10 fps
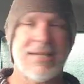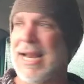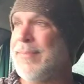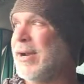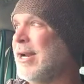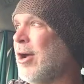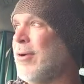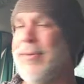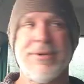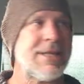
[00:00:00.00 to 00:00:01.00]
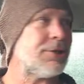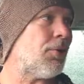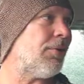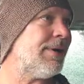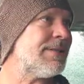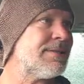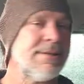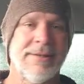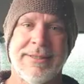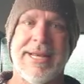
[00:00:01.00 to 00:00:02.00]
Did anybody know he was a
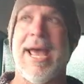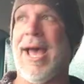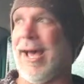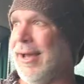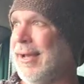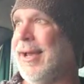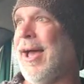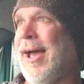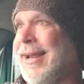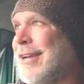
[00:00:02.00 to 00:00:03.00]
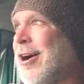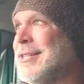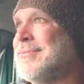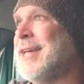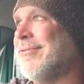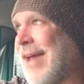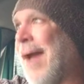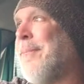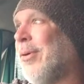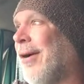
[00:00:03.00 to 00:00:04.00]
Taurus? Yeah. Hey, and he calls himself
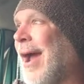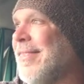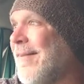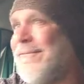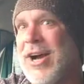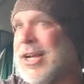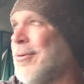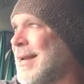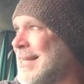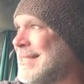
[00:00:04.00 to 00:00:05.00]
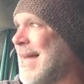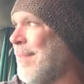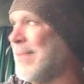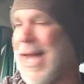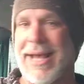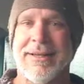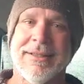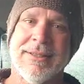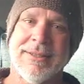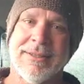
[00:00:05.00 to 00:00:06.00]
Emperor. How the fuck are we going to stop that?
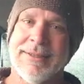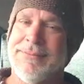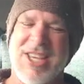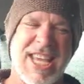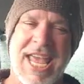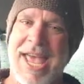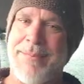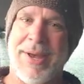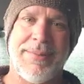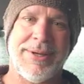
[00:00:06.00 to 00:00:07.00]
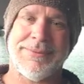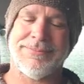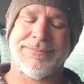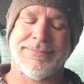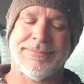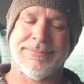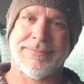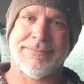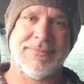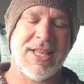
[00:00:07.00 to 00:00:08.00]
You can't, baby.
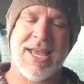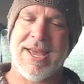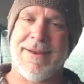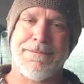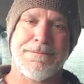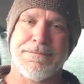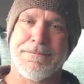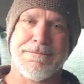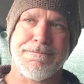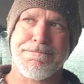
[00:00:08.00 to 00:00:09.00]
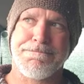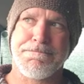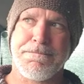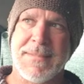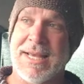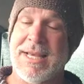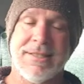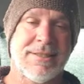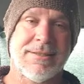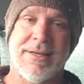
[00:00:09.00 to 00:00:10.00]
You can't.
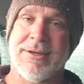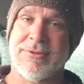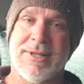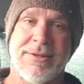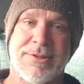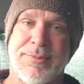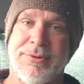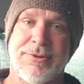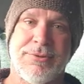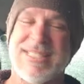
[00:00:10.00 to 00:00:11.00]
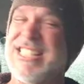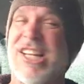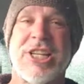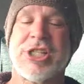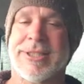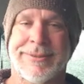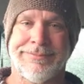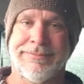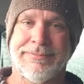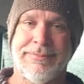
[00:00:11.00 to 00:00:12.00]
It goes down smooth, too. It's delicious
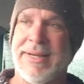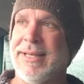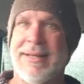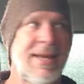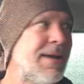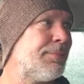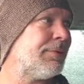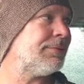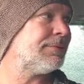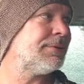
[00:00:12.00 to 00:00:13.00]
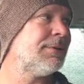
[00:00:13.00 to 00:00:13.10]
being the Emperor.